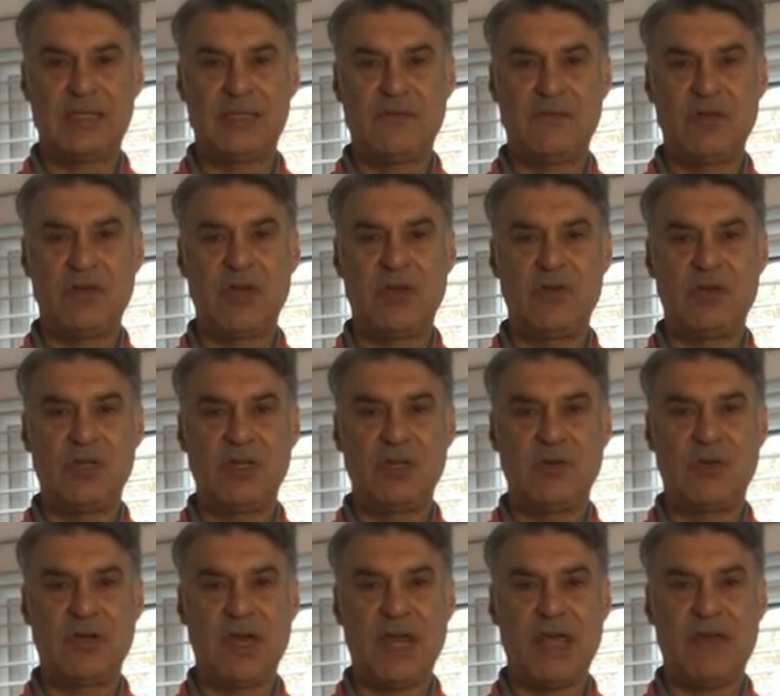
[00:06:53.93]
If you go to
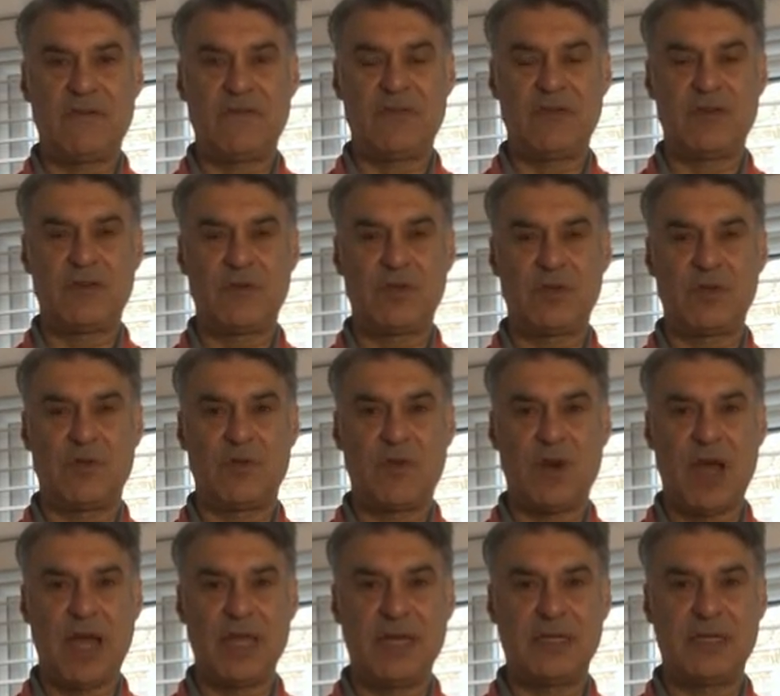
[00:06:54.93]
your left or your
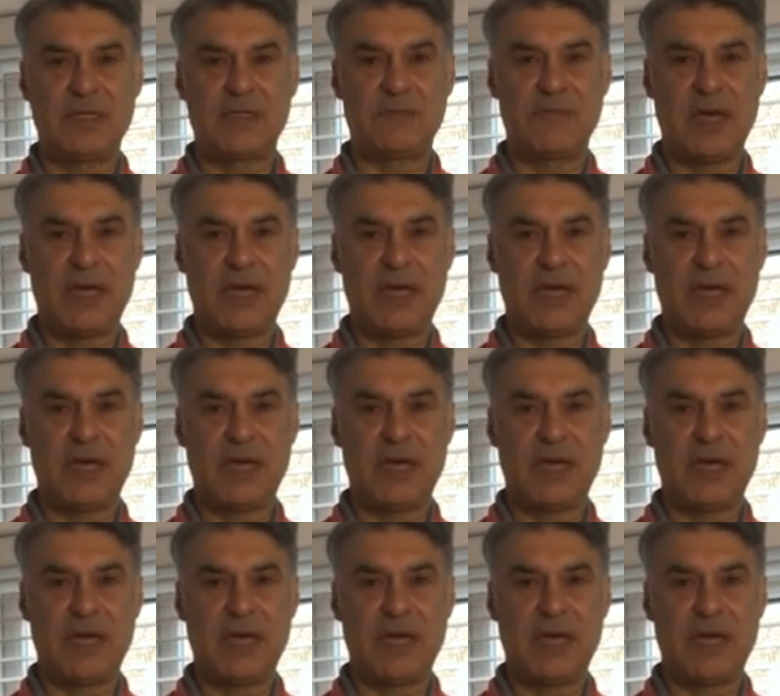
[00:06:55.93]
right, doesn't